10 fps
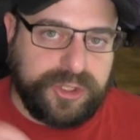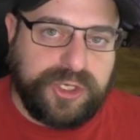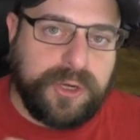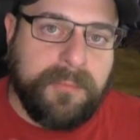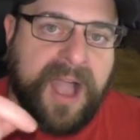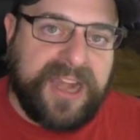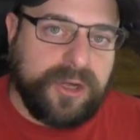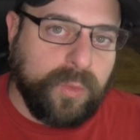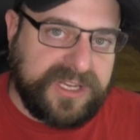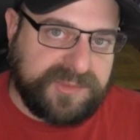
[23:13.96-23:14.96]
do your
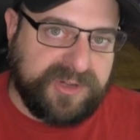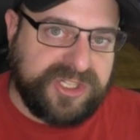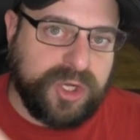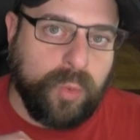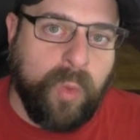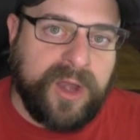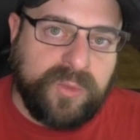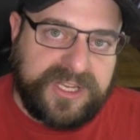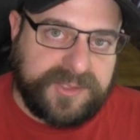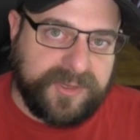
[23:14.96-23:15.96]
minor whispers, your
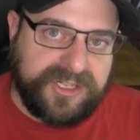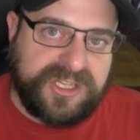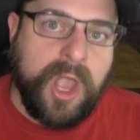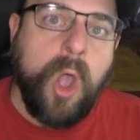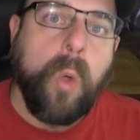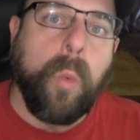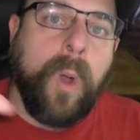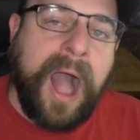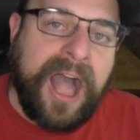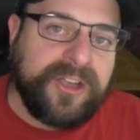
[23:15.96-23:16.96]
1 whispers,
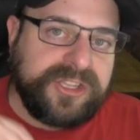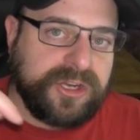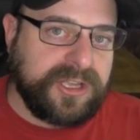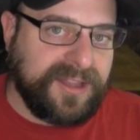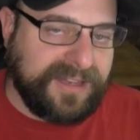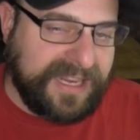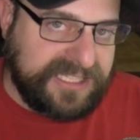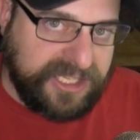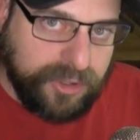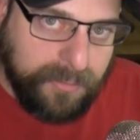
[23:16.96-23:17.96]
while you're
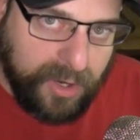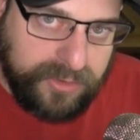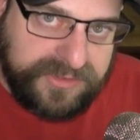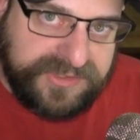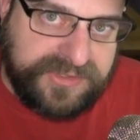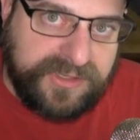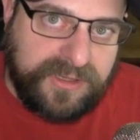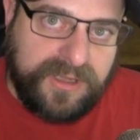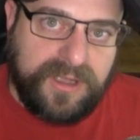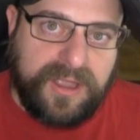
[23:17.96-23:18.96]
collecting your moats,
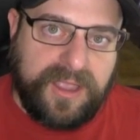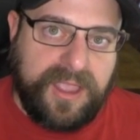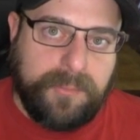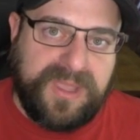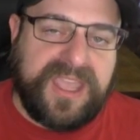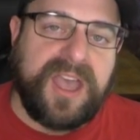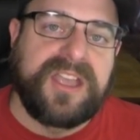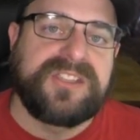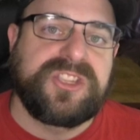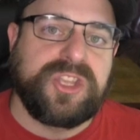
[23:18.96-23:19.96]

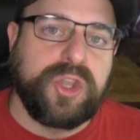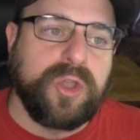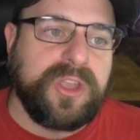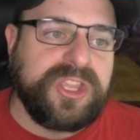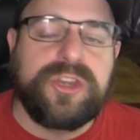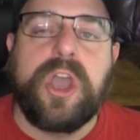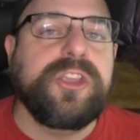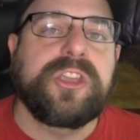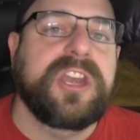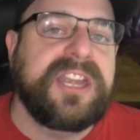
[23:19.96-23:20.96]
because you
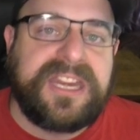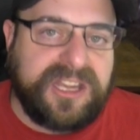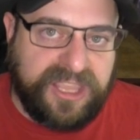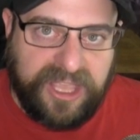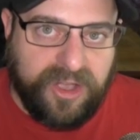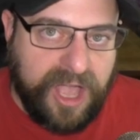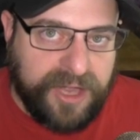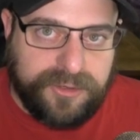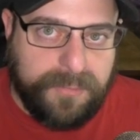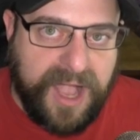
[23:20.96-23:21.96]
know you're going to need to kill
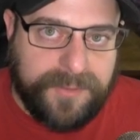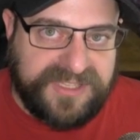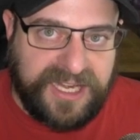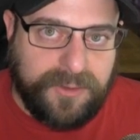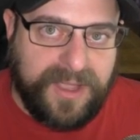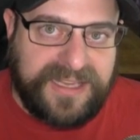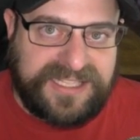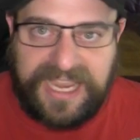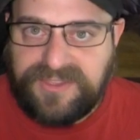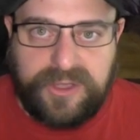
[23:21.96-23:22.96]
100 mobs
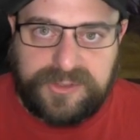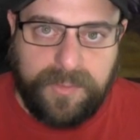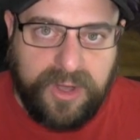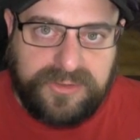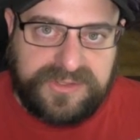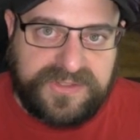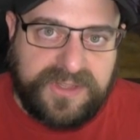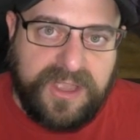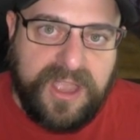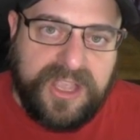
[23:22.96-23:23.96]
anyway to get those moats.